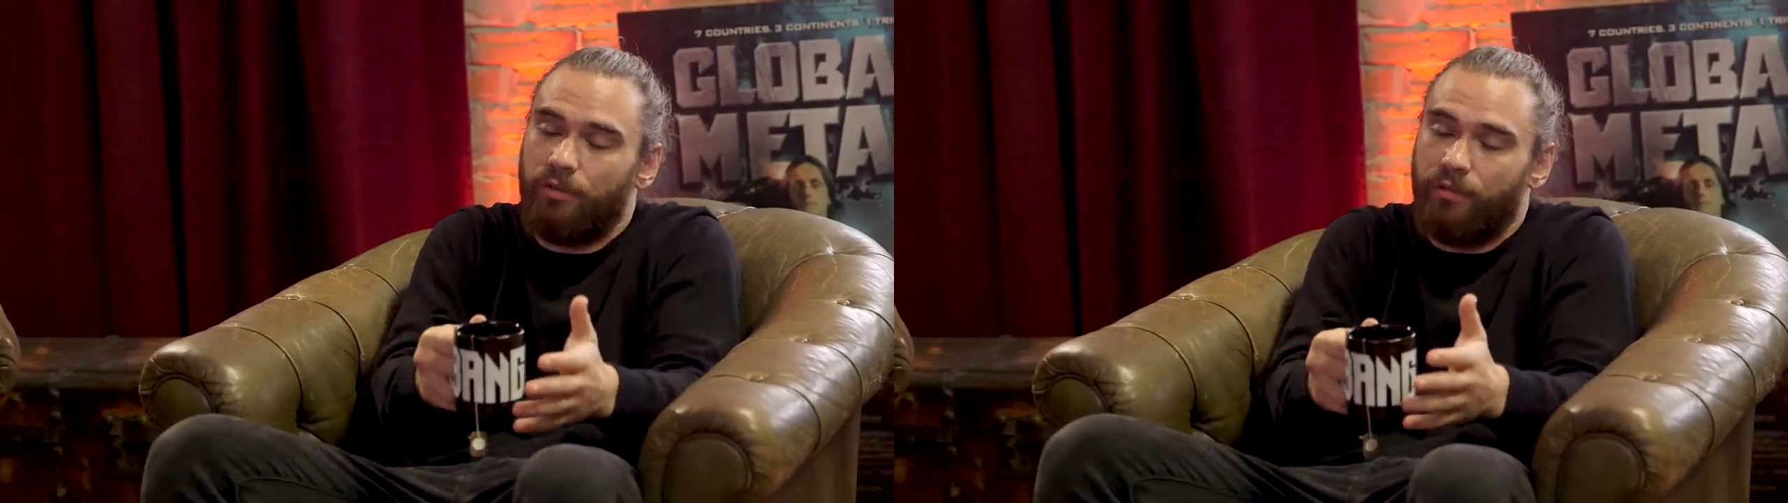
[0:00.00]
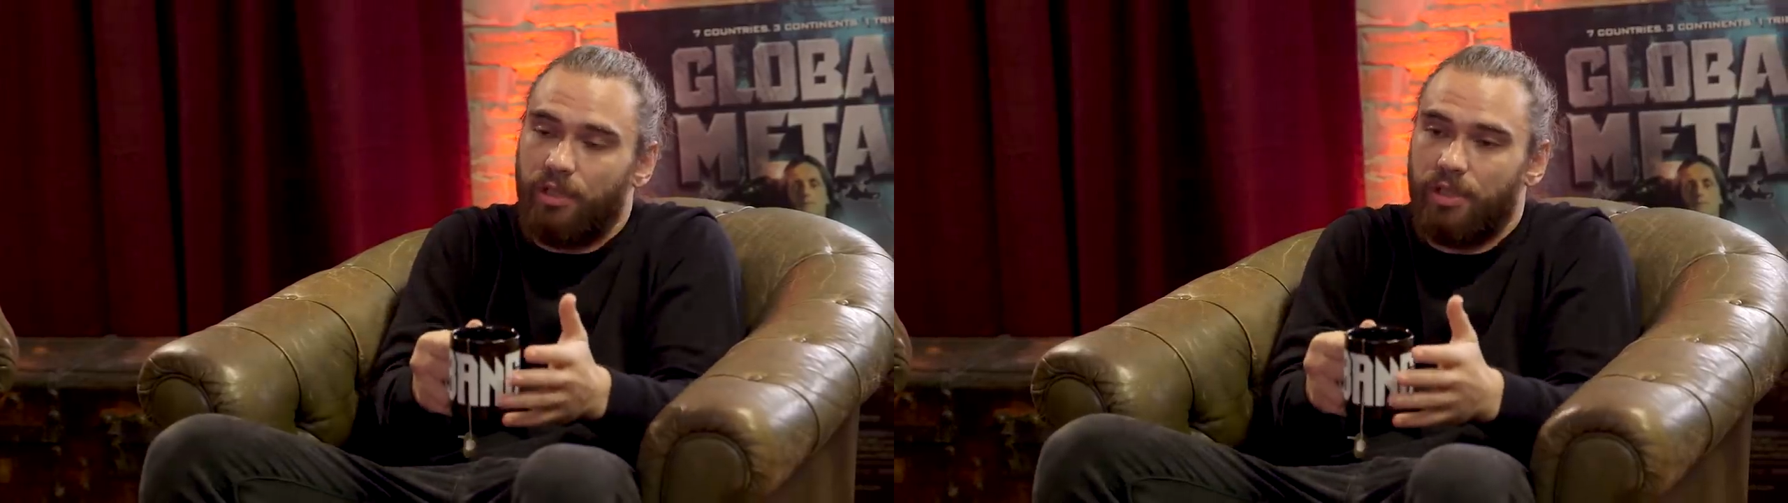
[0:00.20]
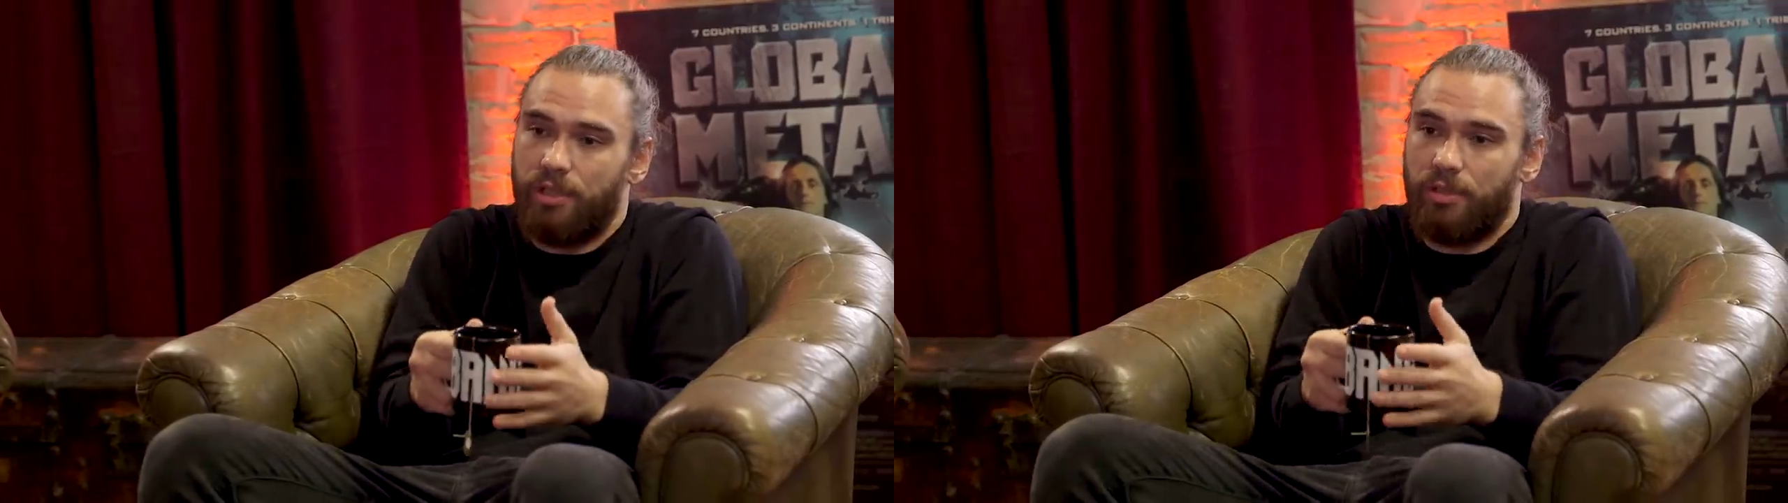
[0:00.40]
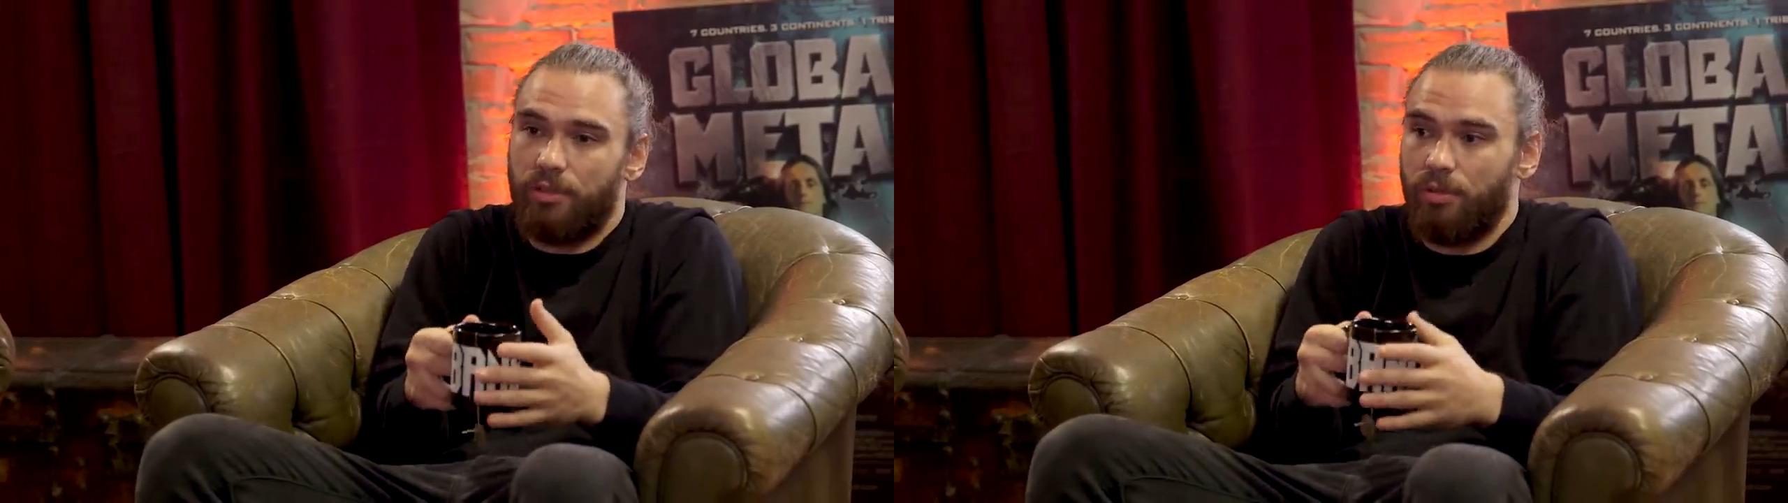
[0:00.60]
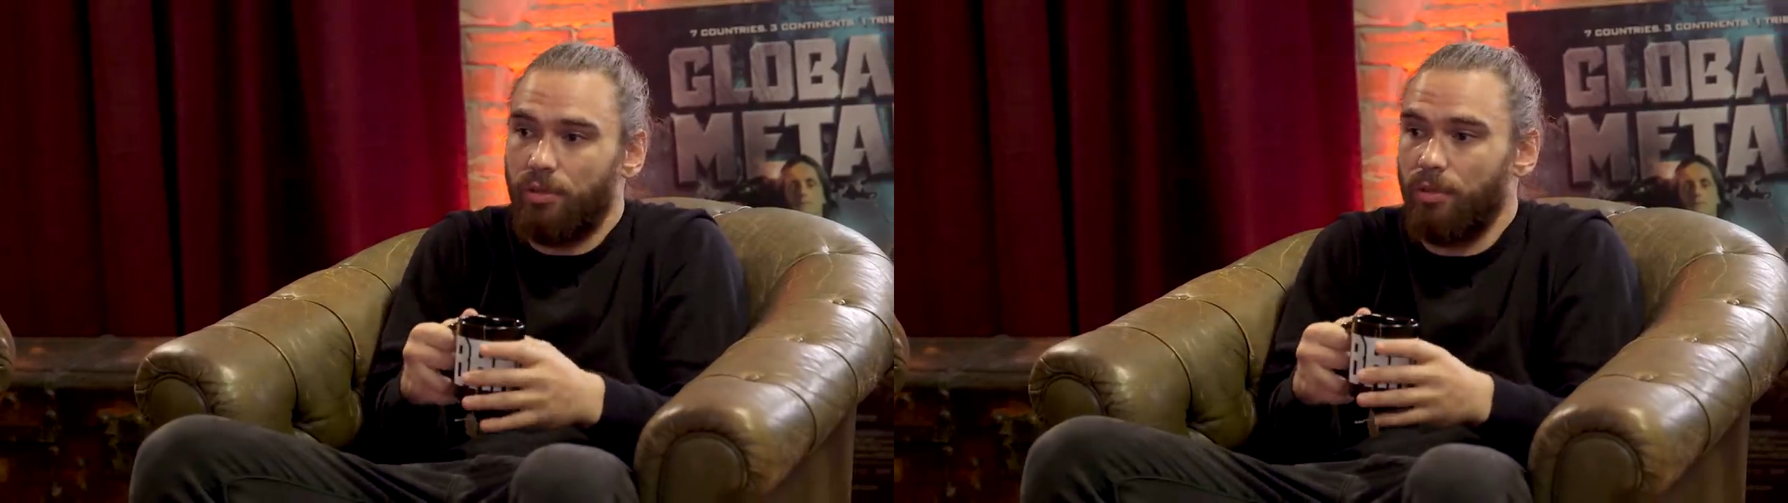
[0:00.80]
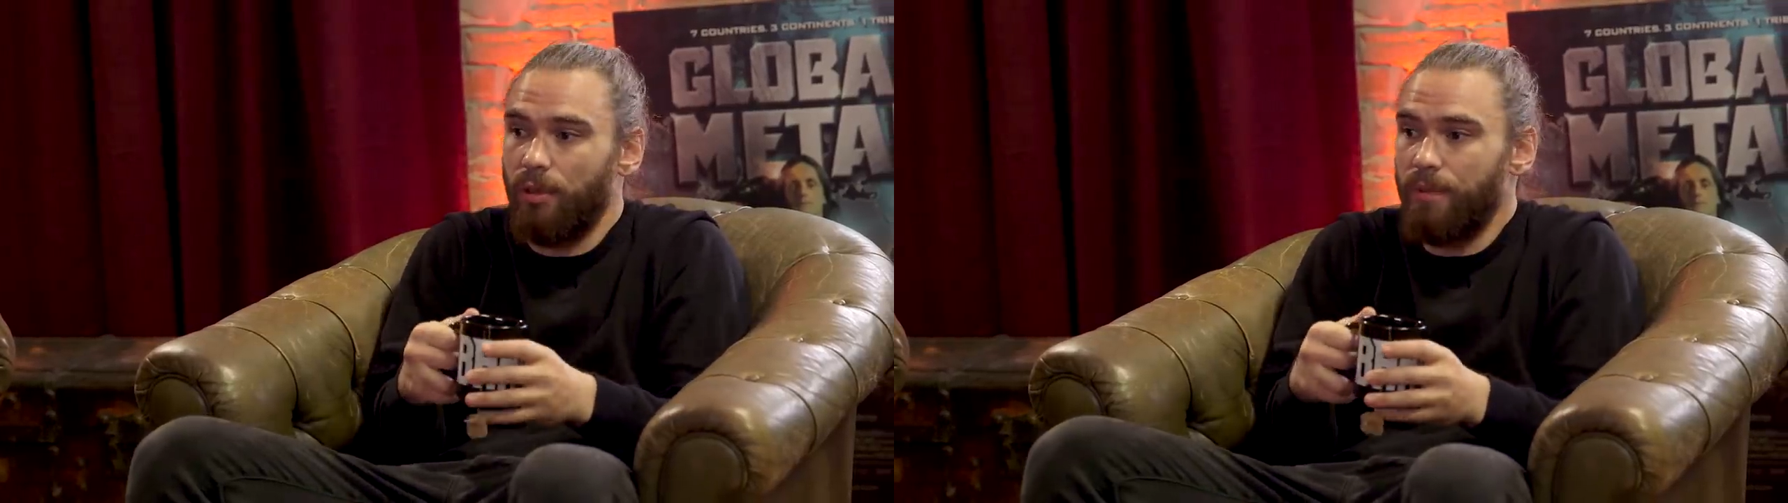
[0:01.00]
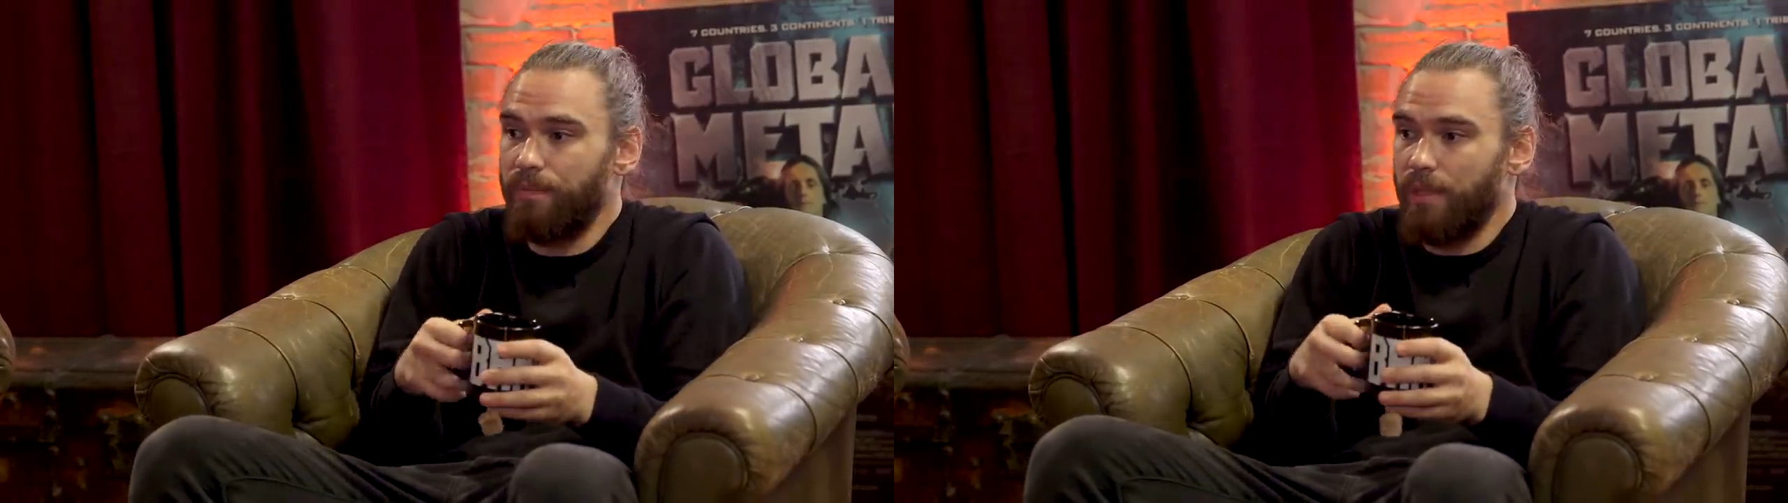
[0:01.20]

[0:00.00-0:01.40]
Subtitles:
for us to